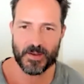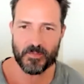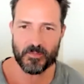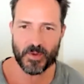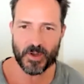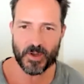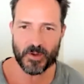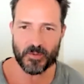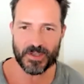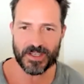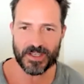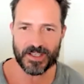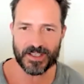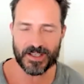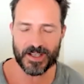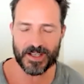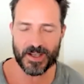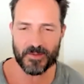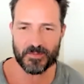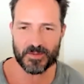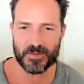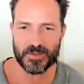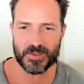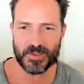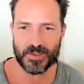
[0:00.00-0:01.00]
But when it
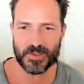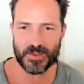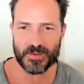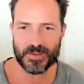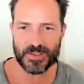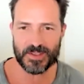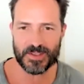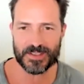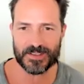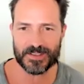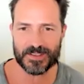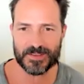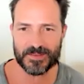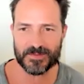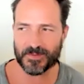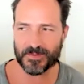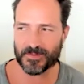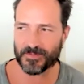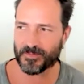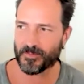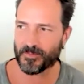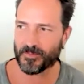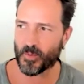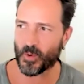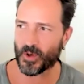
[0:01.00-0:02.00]
comes to this
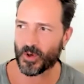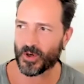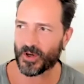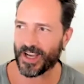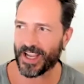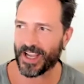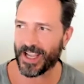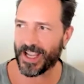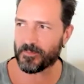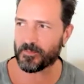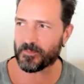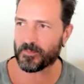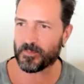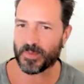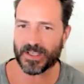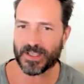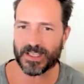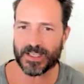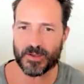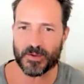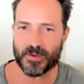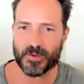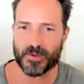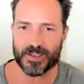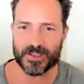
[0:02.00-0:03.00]
more
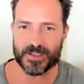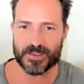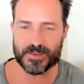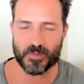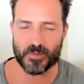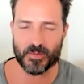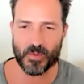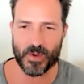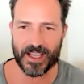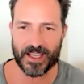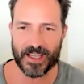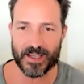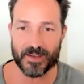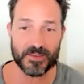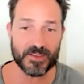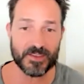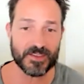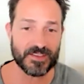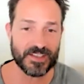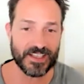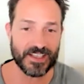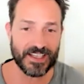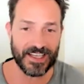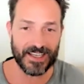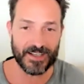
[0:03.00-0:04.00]
ambiguous way of
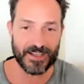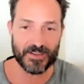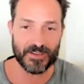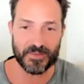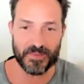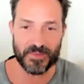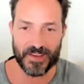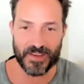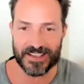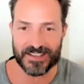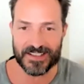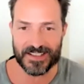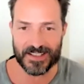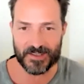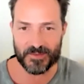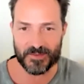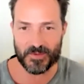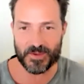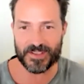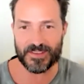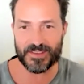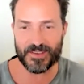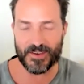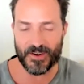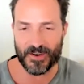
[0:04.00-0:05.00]
just interfacing
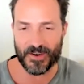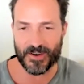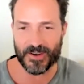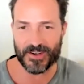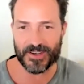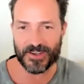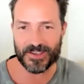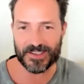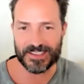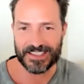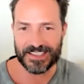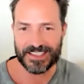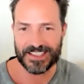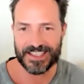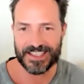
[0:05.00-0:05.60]
with our